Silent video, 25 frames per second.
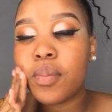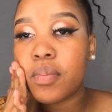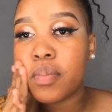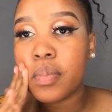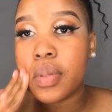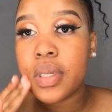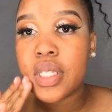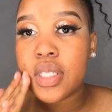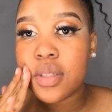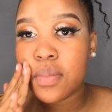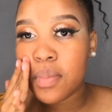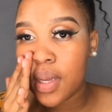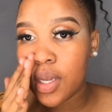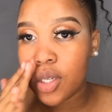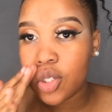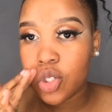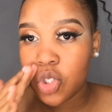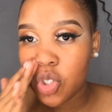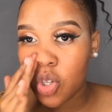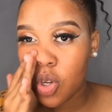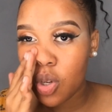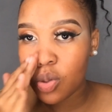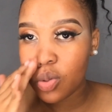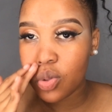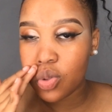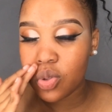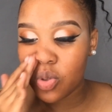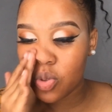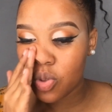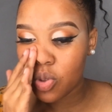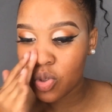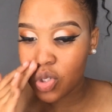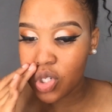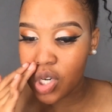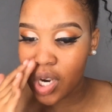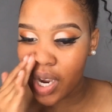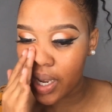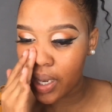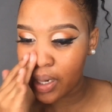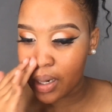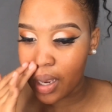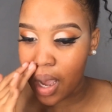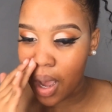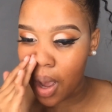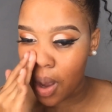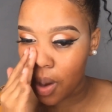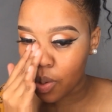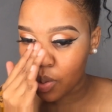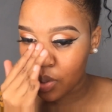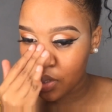please make sure you do try it
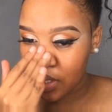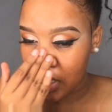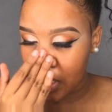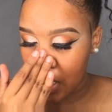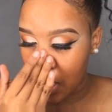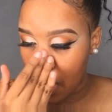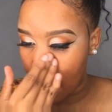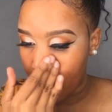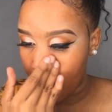out,